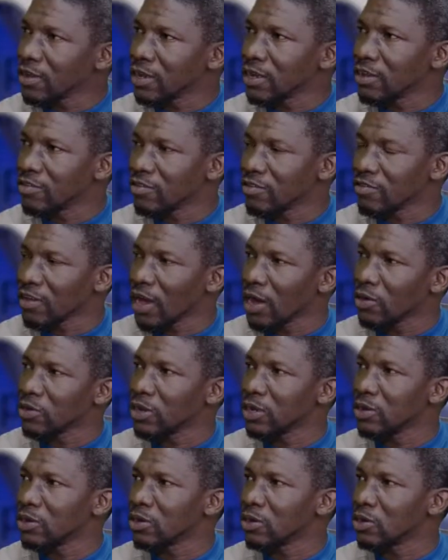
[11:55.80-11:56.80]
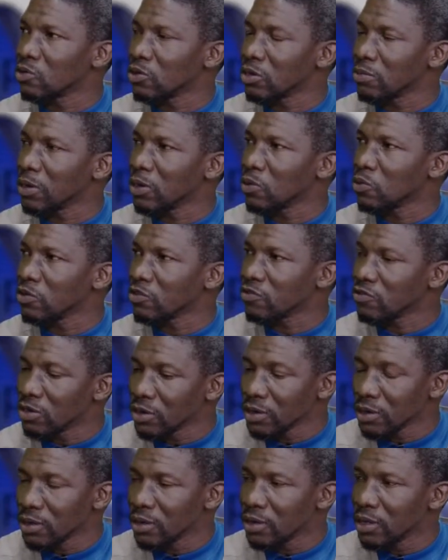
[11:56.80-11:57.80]
This is how the recruitment was
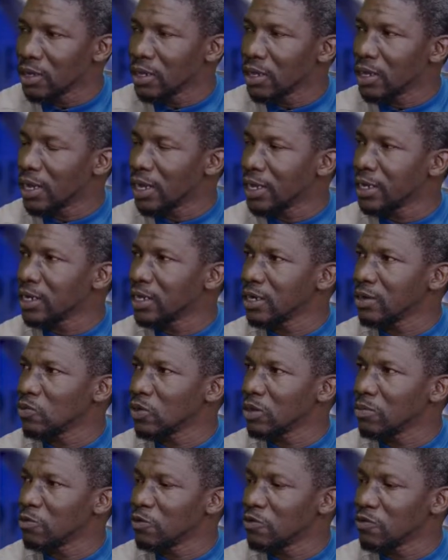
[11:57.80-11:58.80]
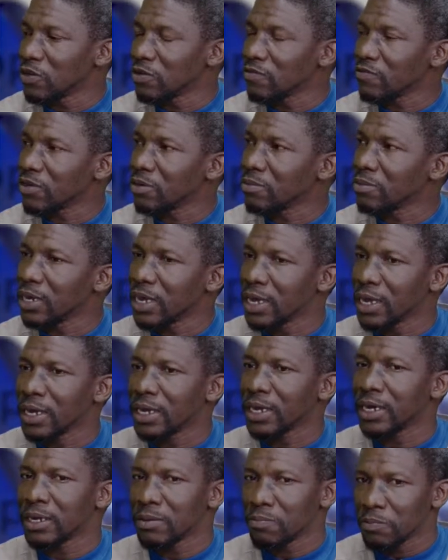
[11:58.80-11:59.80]
done. Okay. And then we move on from
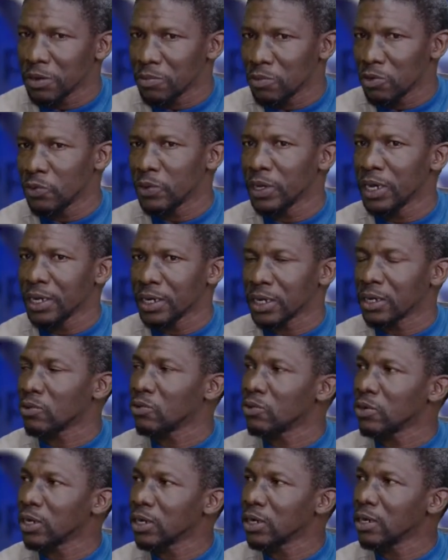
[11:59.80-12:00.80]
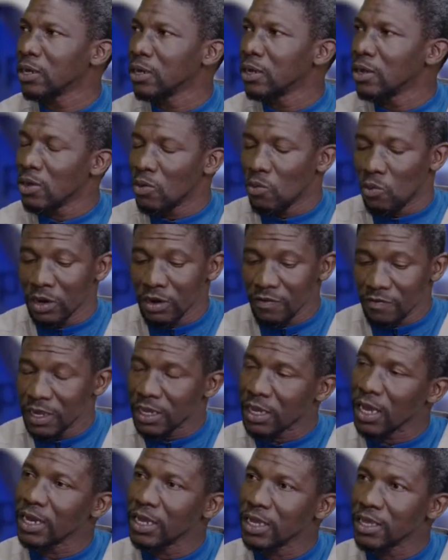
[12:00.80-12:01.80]
there, and people were recruited. One of the
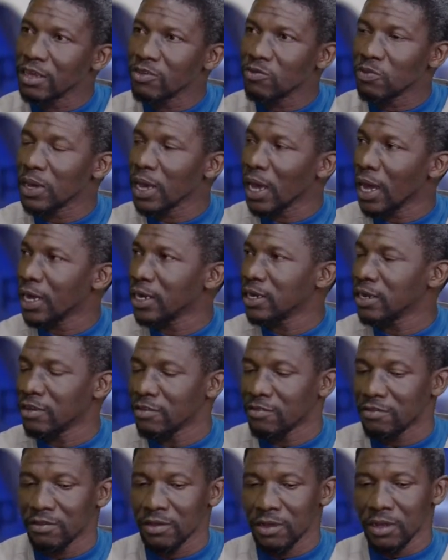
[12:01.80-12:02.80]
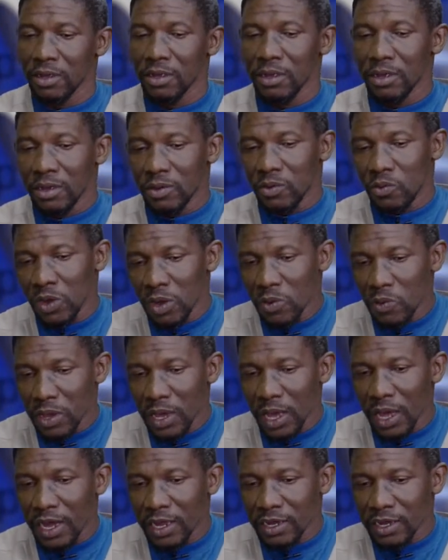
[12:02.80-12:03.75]
challenges we had is we were